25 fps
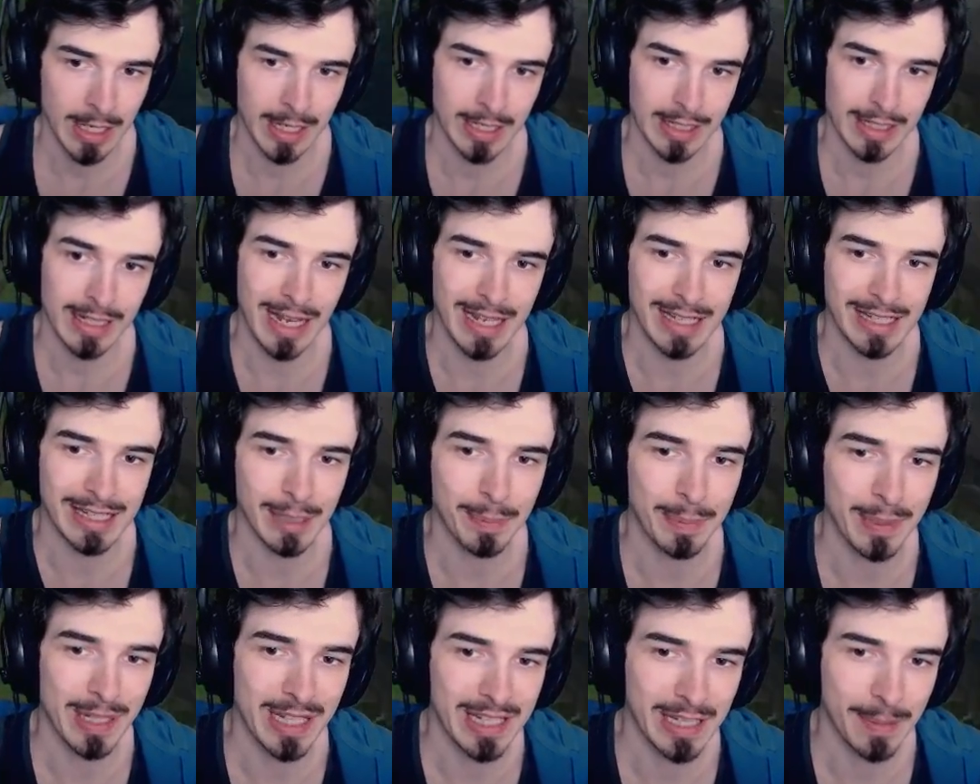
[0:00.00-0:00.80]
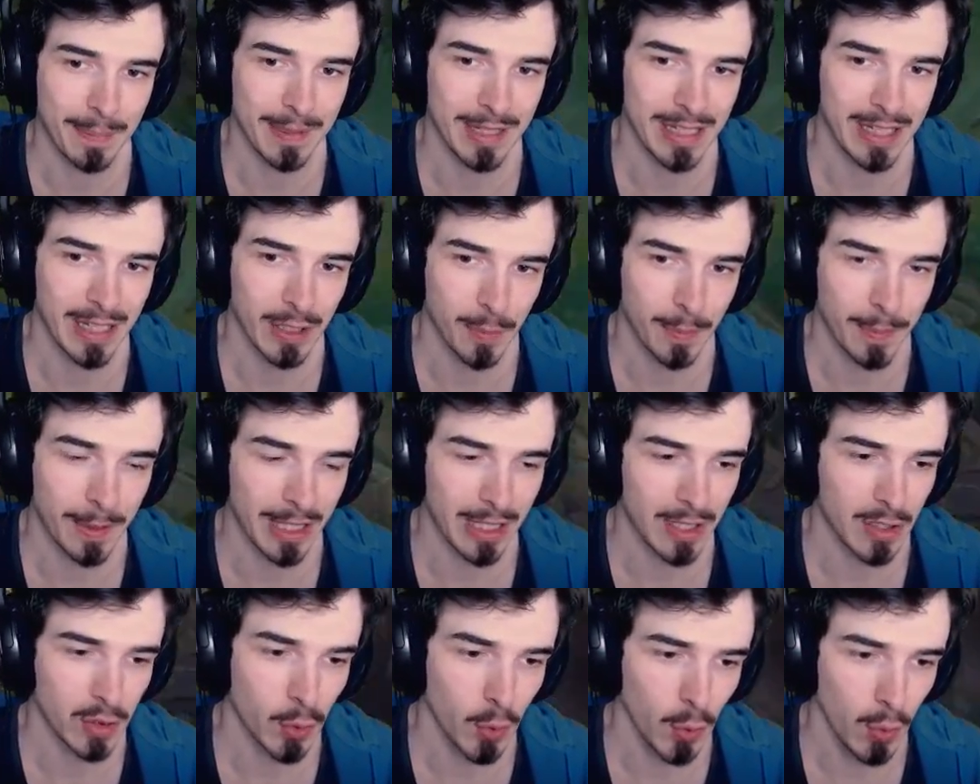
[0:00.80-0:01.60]
Zippity zippity
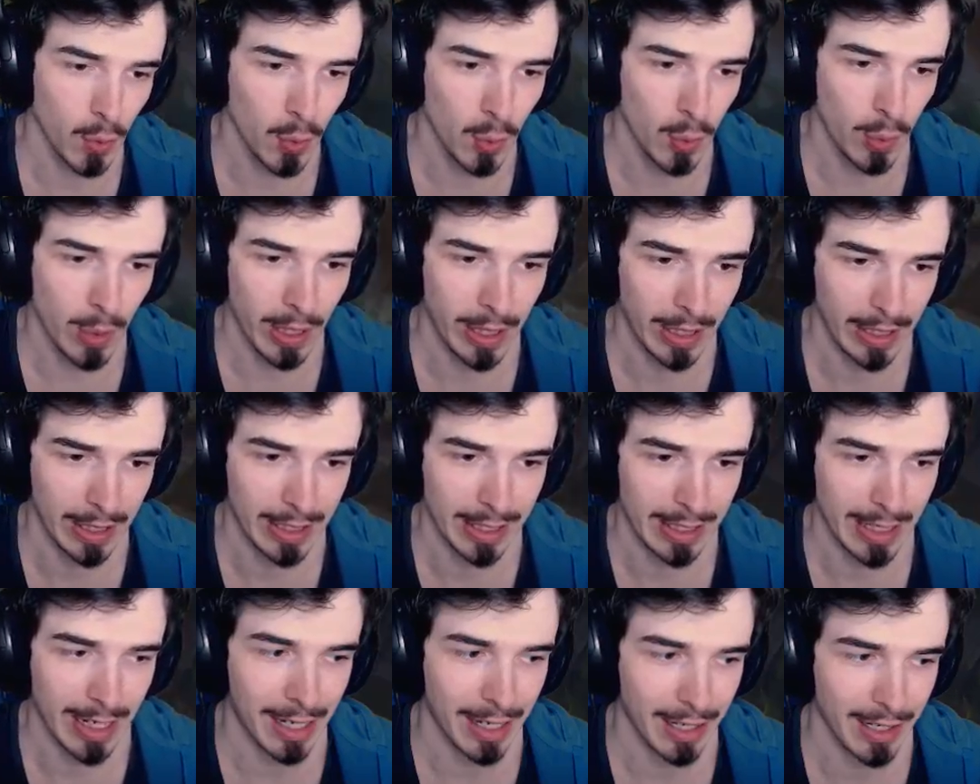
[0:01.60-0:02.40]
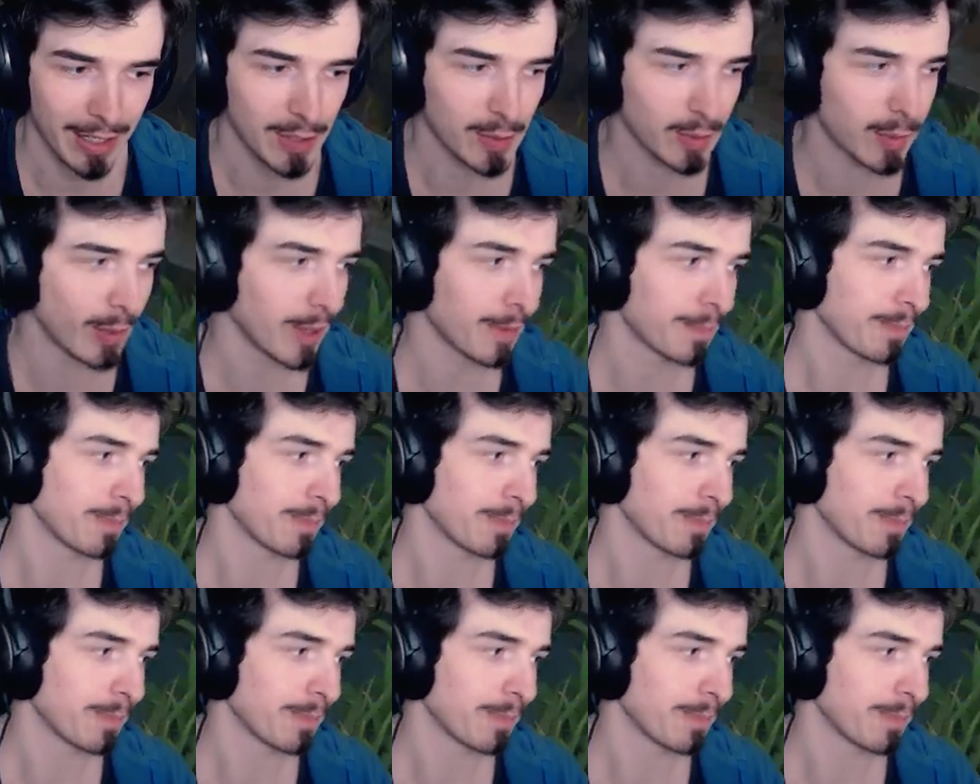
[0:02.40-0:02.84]
zippity zoo. Get out of this one.